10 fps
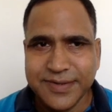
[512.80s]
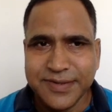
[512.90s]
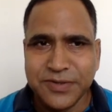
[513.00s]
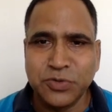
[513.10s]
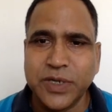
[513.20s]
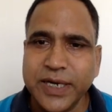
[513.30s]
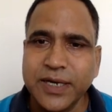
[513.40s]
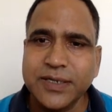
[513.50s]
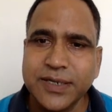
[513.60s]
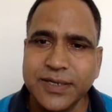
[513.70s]
So data
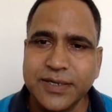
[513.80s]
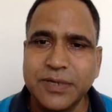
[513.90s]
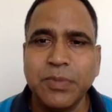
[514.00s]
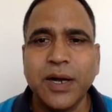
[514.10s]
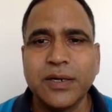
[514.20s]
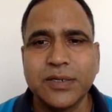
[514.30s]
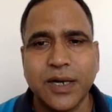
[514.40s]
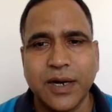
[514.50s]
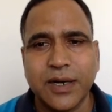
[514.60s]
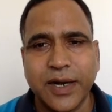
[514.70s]
center demands
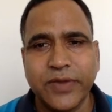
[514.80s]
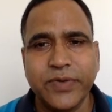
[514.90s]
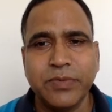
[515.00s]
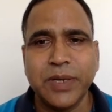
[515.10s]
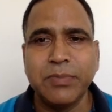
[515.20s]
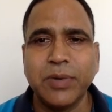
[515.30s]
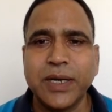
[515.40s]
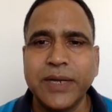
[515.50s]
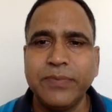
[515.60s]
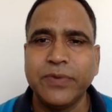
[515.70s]
are driven by
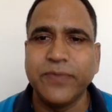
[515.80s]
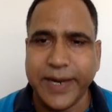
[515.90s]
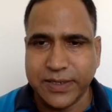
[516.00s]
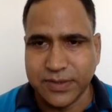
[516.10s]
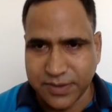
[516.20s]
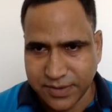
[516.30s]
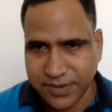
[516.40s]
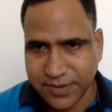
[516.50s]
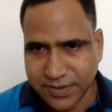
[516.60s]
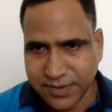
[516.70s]
multiple factors,
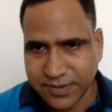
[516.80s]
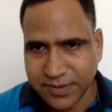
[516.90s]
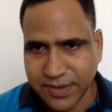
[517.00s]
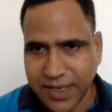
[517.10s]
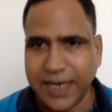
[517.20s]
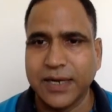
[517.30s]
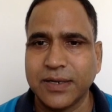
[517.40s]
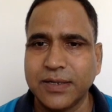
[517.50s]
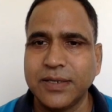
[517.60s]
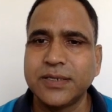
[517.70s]
and
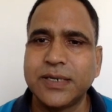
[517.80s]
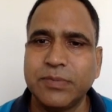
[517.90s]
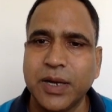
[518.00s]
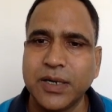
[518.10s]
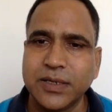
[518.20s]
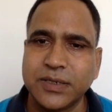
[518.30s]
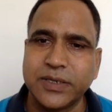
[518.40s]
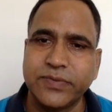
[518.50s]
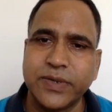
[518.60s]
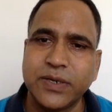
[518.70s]
this demand is
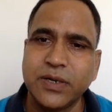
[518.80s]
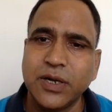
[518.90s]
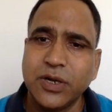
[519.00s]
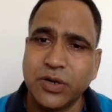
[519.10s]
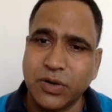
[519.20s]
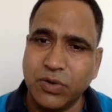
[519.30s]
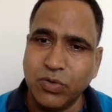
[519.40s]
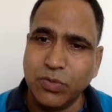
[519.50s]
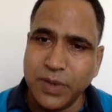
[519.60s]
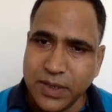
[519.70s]
driven
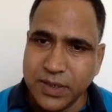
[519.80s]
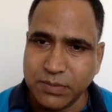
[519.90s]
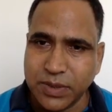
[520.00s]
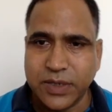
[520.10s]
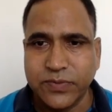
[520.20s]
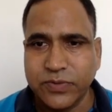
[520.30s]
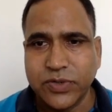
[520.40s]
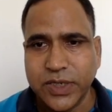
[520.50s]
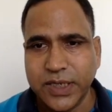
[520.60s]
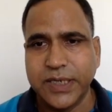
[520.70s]
globally, but if you
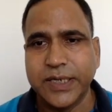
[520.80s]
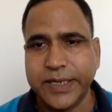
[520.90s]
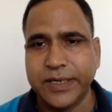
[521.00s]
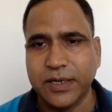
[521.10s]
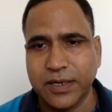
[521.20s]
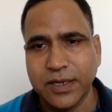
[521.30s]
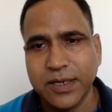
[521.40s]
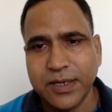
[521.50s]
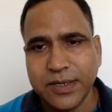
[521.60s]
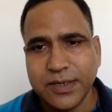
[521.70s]
see in India,
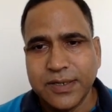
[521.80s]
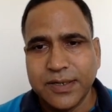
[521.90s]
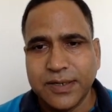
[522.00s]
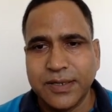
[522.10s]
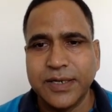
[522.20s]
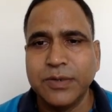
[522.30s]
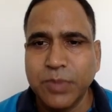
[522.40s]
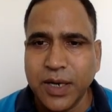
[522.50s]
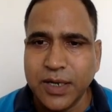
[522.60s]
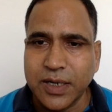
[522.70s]
the
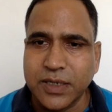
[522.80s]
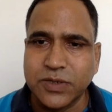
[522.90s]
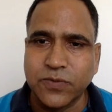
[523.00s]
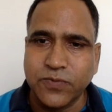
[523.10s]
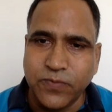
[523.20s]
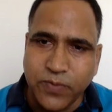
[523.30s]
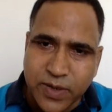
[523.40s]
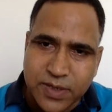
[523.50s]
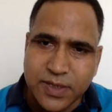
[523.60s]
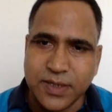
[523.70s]
demand is
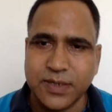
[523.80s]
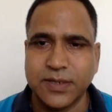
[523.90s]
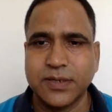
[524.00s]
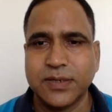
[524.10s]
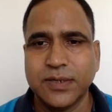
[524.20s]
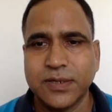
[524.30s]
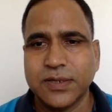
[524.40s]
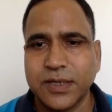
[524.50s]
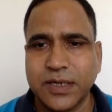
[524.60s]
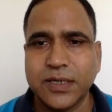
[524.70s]
further,
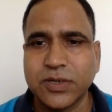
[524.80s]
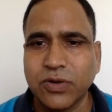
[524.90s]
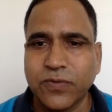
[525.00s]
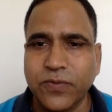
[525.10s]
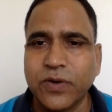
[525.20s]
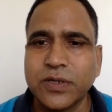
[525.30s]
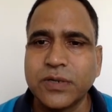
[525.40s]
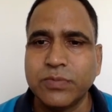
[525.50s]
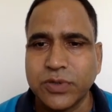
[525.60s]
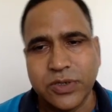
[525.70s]
it has got further
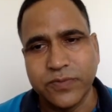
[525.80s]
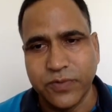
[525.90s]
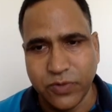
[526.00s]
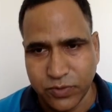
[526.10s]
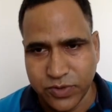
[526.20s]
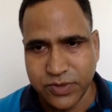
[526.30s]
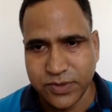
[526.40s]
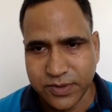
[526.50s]
boost of growth.